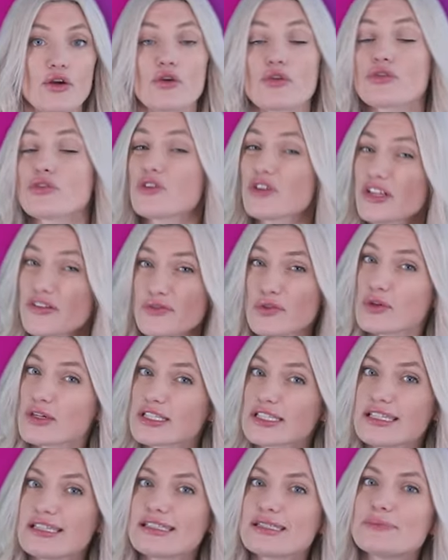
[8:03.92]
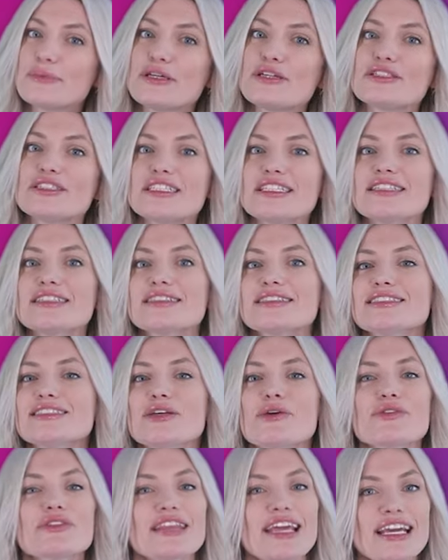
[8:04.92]
There are 30 floors in this building,
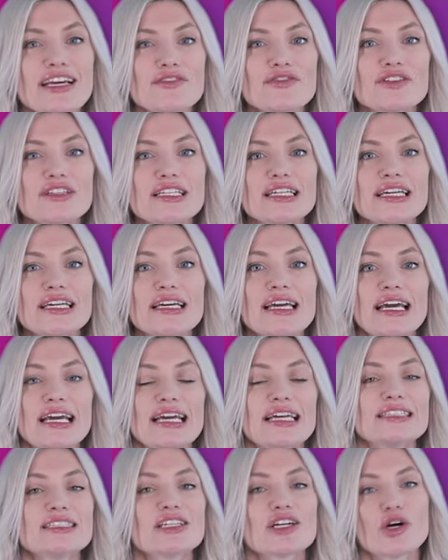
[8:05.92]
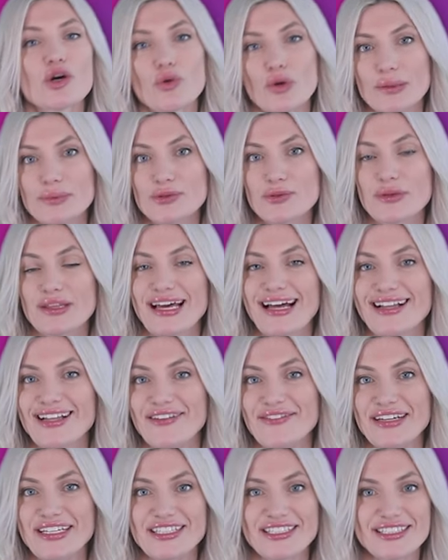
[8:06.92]
so thankfully, it's equipped with
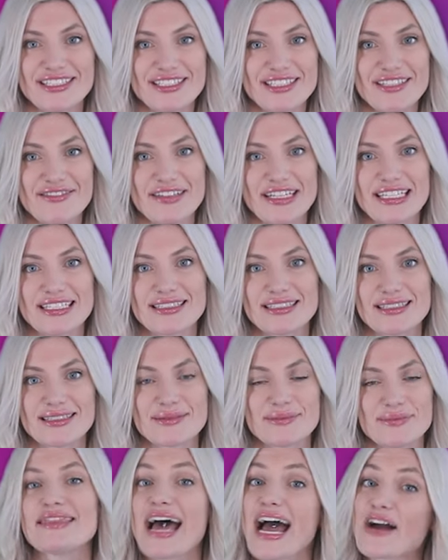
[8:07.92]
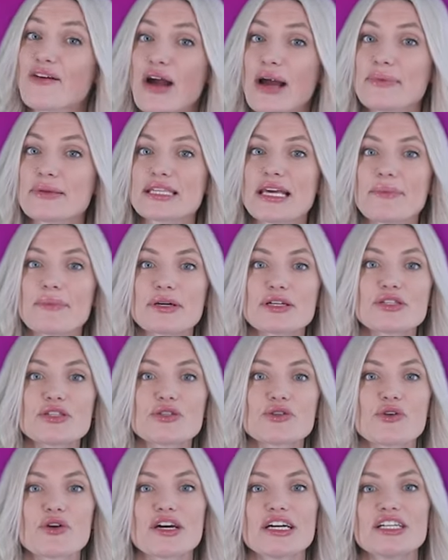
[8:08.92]
elevator service. That wraps up our
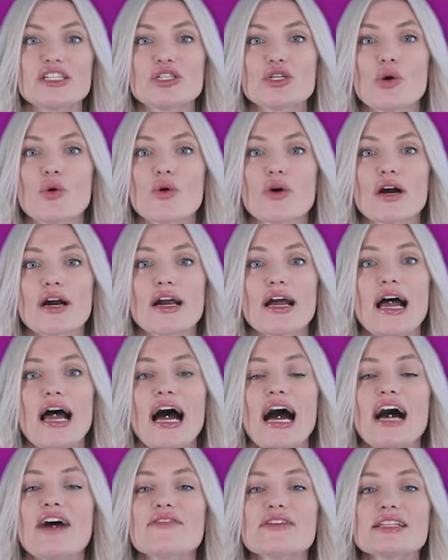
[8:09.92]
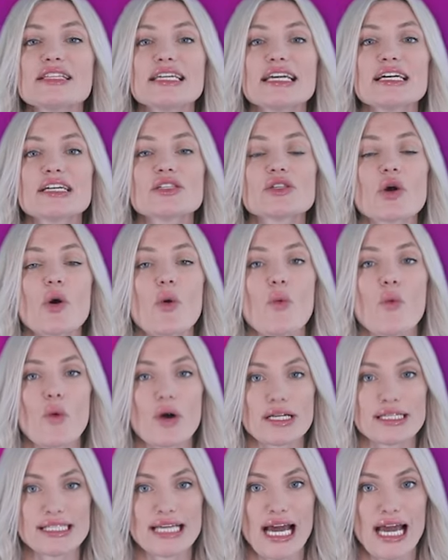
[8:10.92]
story and tour of Aaliyah's
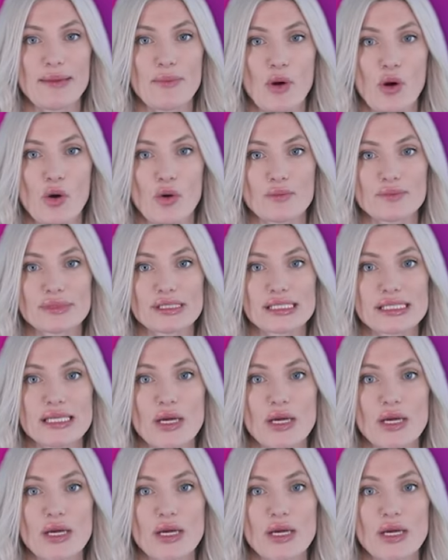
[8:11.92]
one-time homes.